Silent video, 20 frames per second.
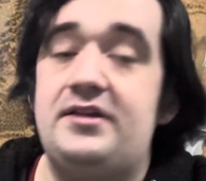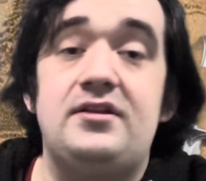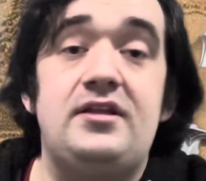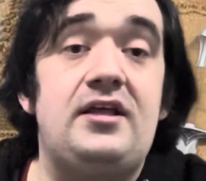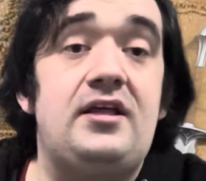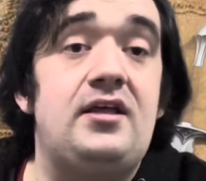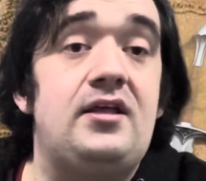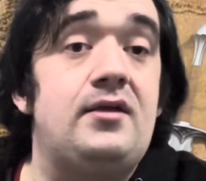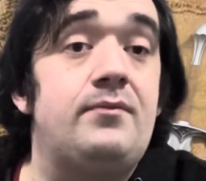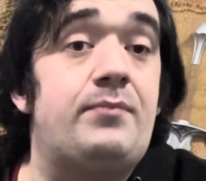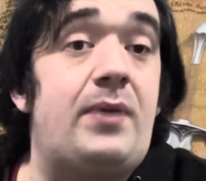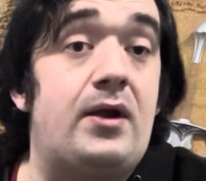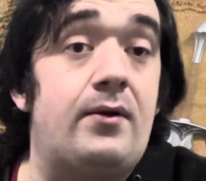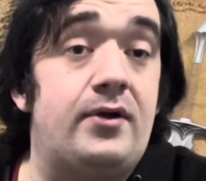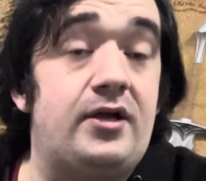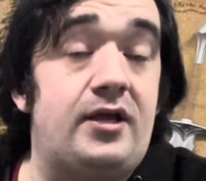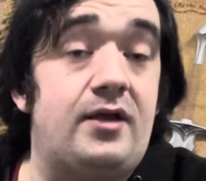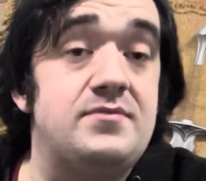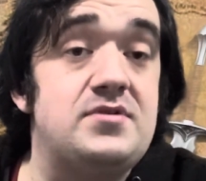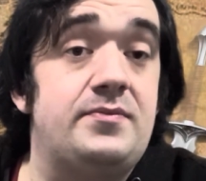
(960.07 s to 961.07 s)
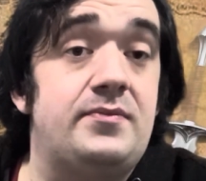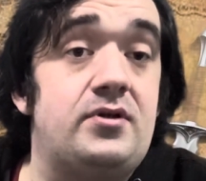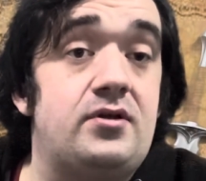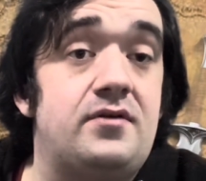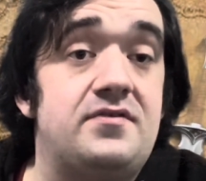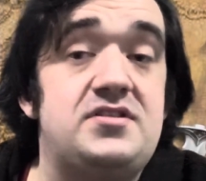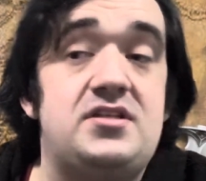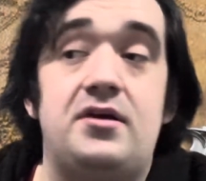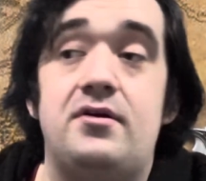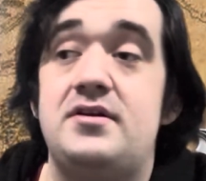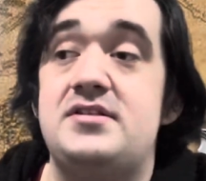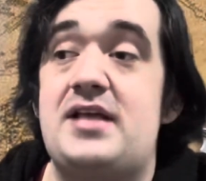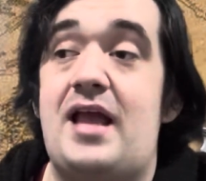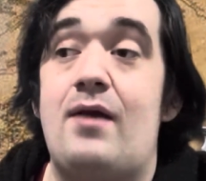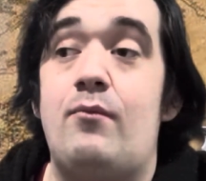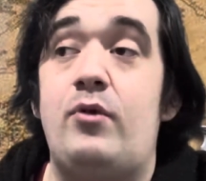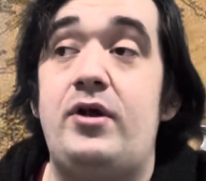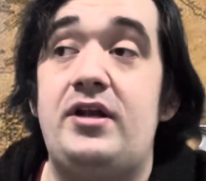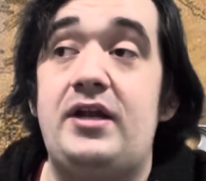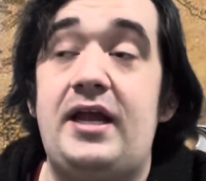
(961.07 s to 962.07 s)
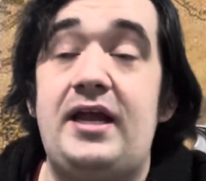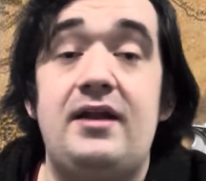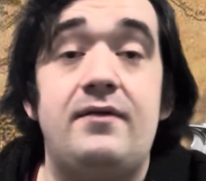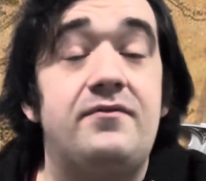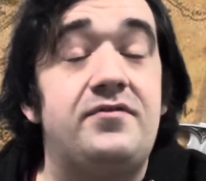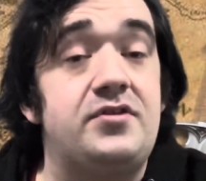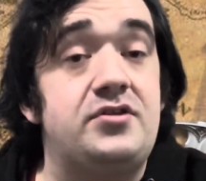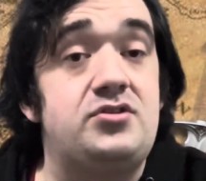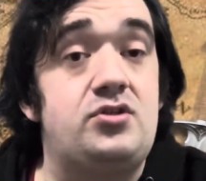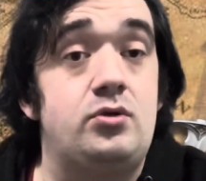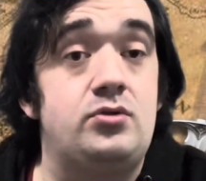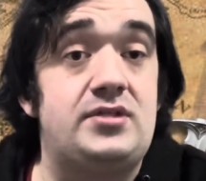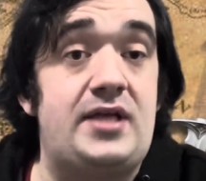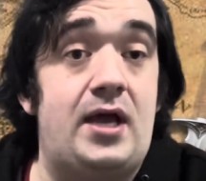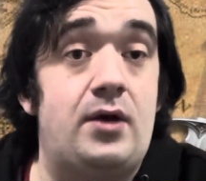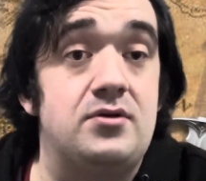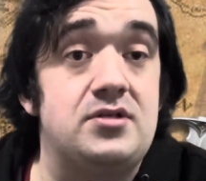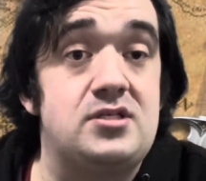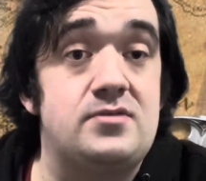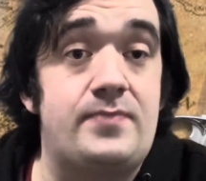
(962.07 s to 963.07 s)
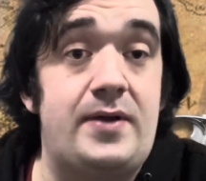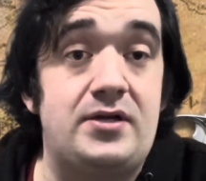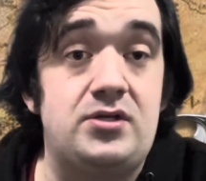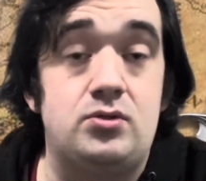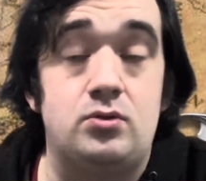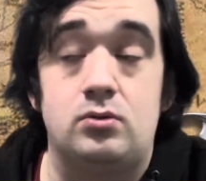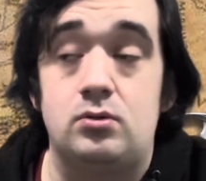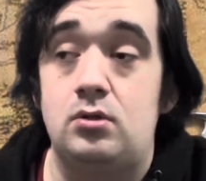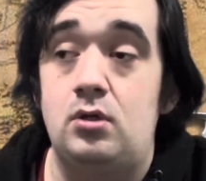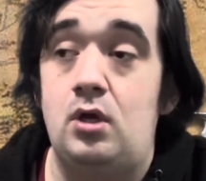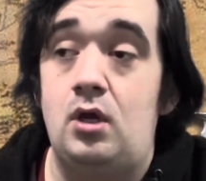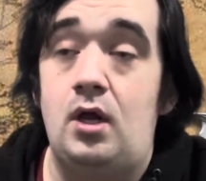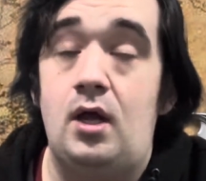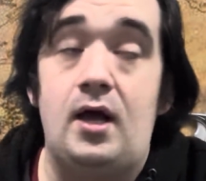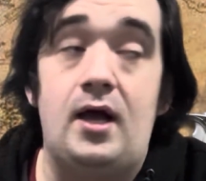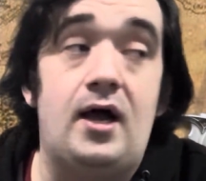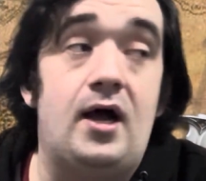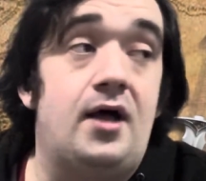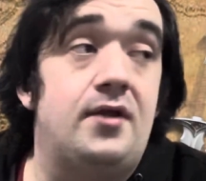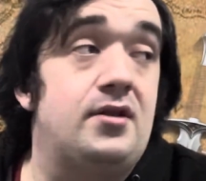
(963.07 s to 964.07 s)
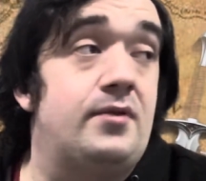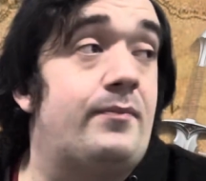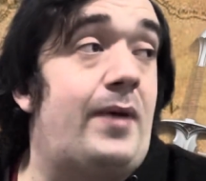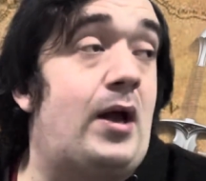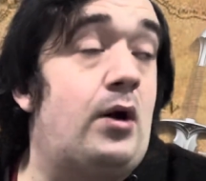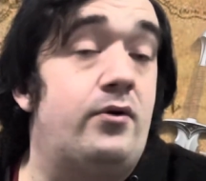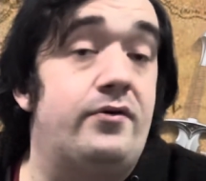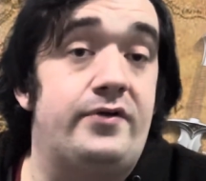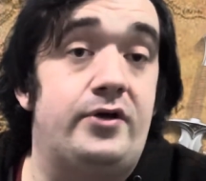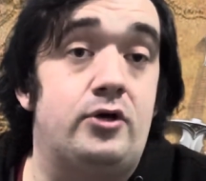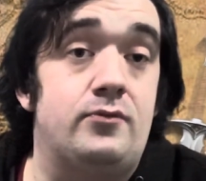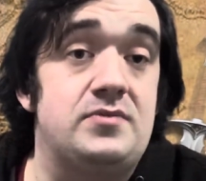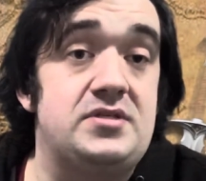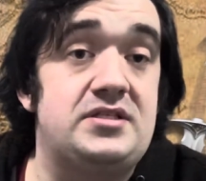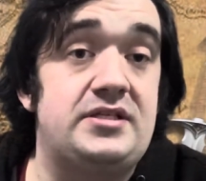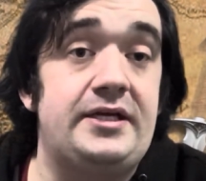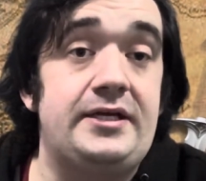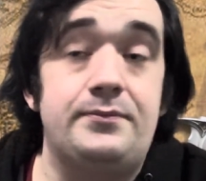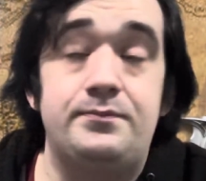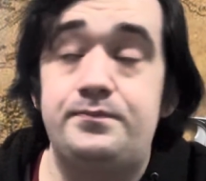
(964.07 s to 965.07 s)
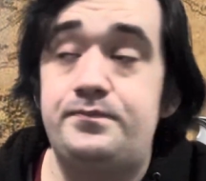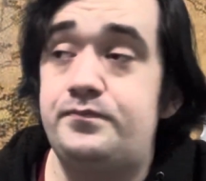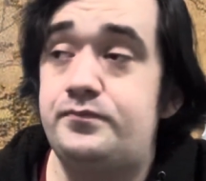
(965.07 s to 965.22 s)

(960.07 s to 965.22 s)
the Battle Games in the Middle-earth series, and we need him for the Two Towers special, the Battle of Helm's Deep.